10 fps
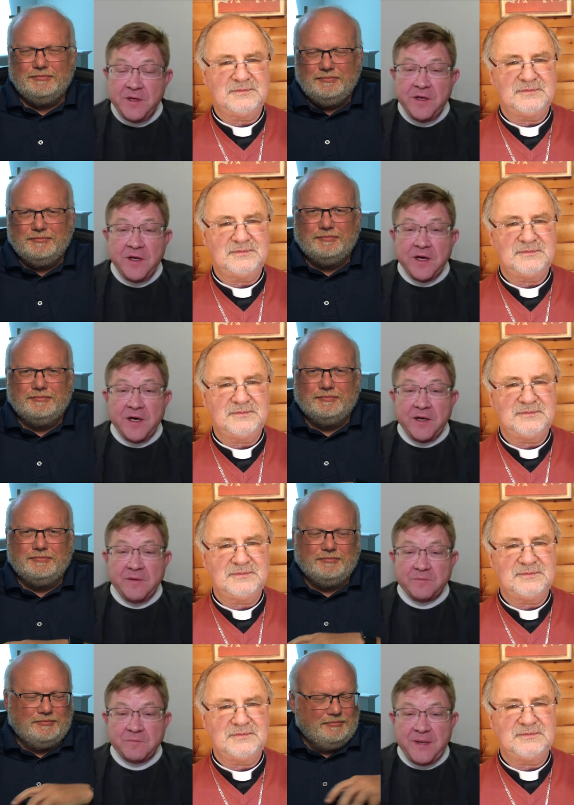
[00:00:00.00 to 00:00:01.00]
Speaker 1: mm-hmm. uh,
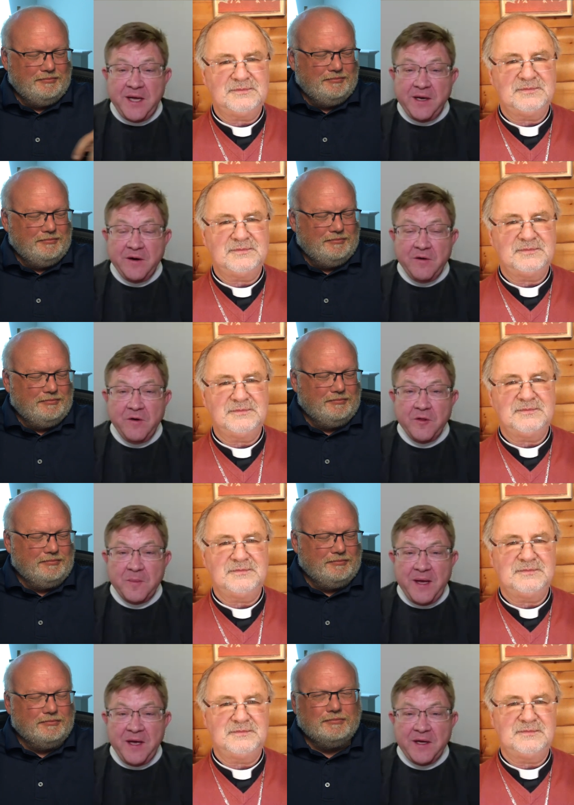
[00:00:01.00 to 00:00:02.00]
patting her on the
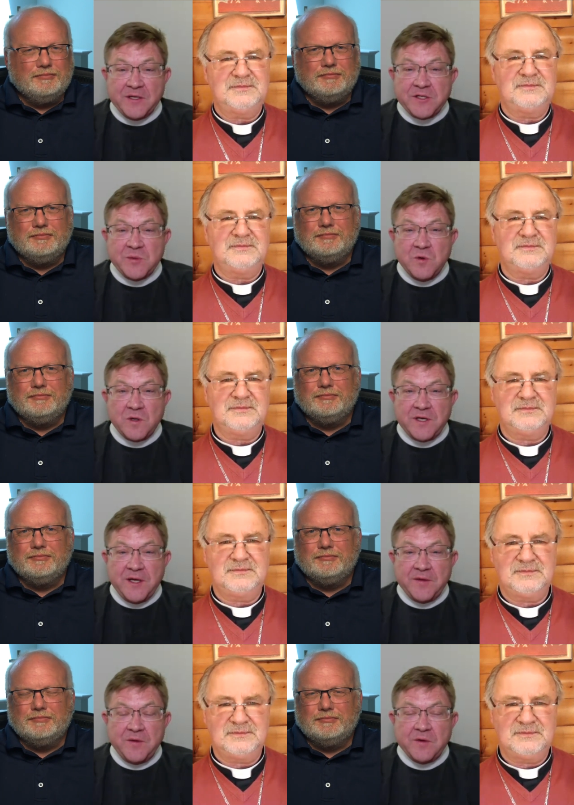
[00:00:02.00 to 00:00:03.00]
back as she walked
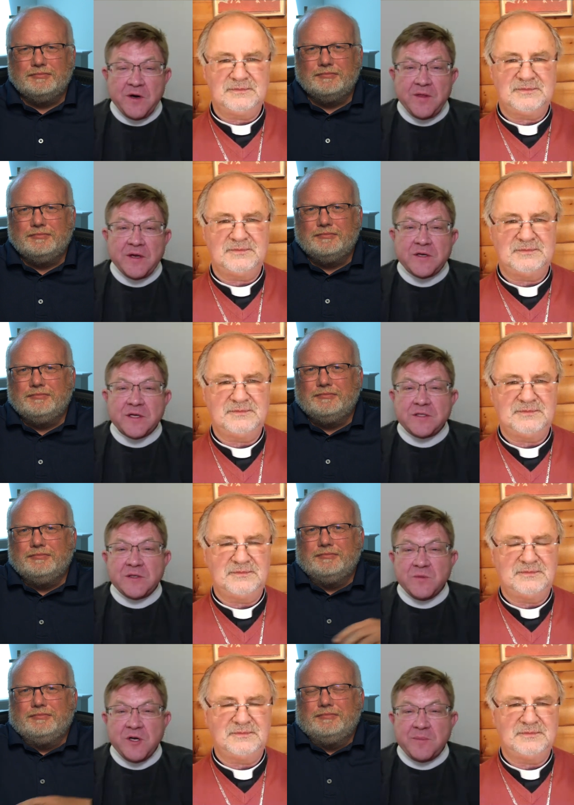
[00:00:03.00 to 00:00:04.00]
out the door, and then
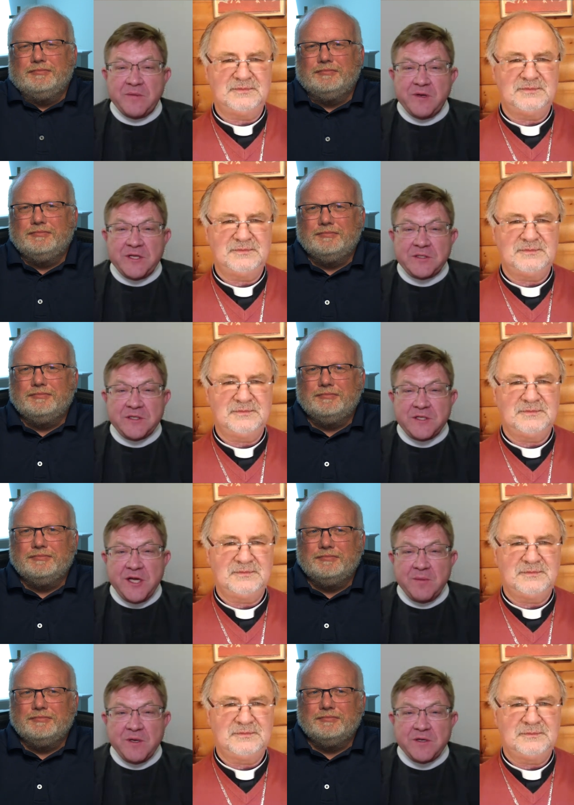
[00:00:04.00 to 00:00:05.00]
Justin Welby released a
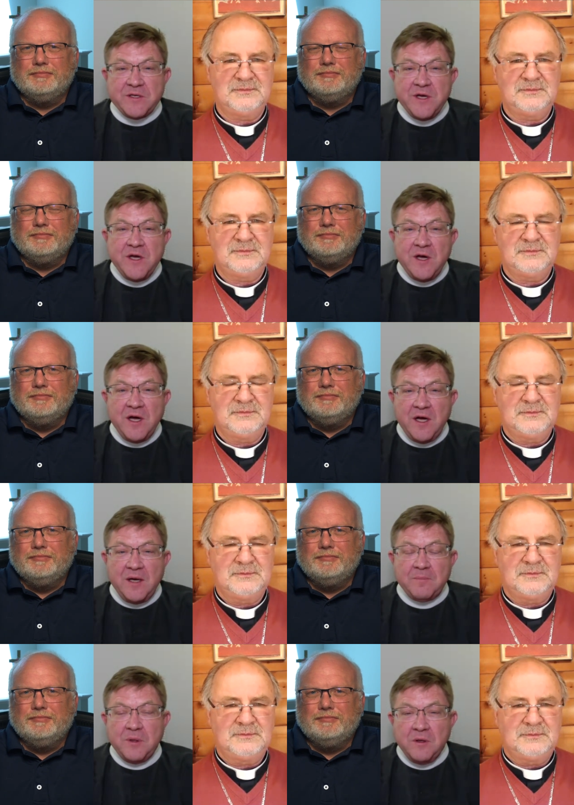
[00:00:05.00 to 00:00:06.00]
statement uh,
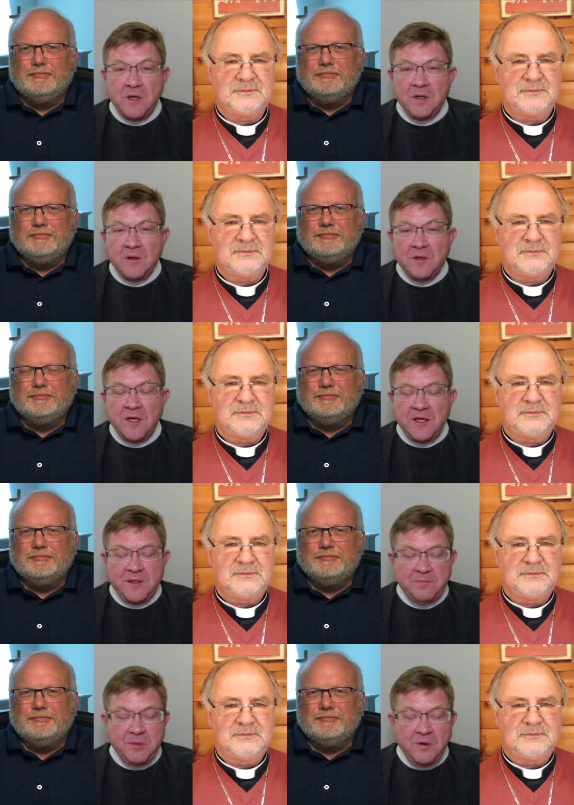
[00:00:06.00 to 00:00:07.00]
pl-
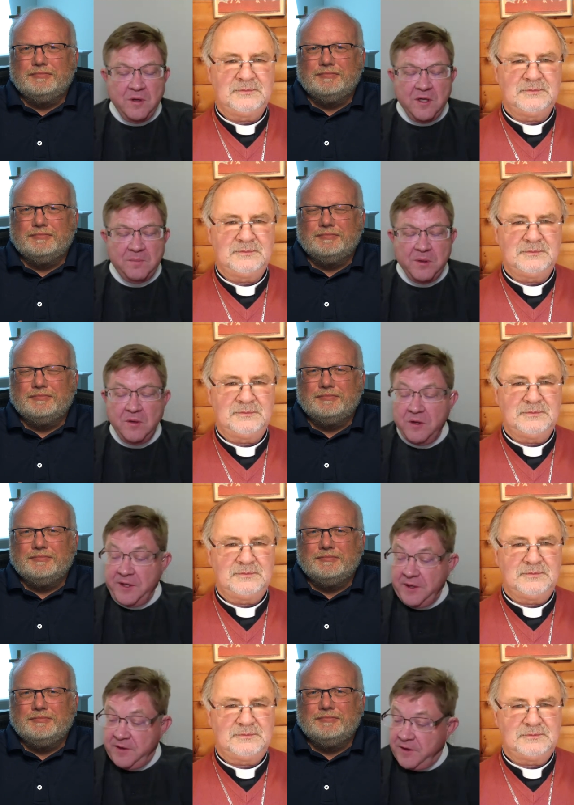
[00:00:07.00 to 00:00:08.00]
uh, pl- uh,
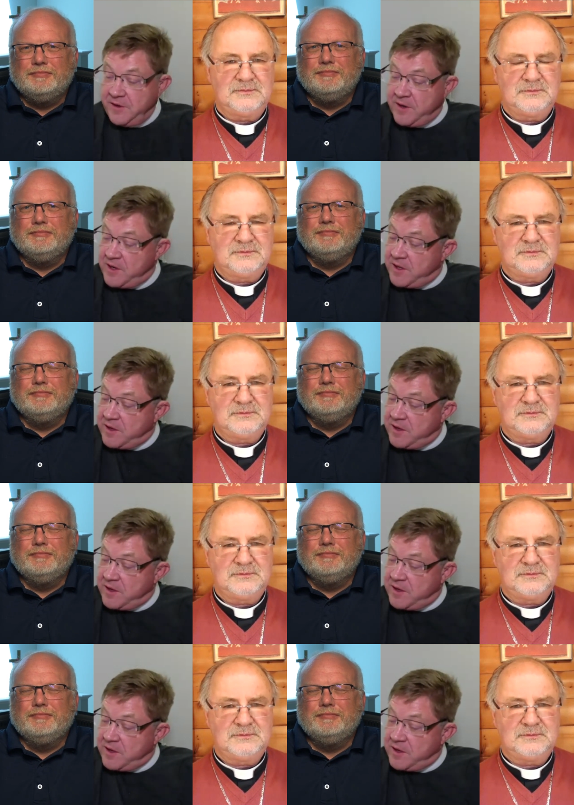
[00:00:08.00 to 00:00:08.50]
applauding her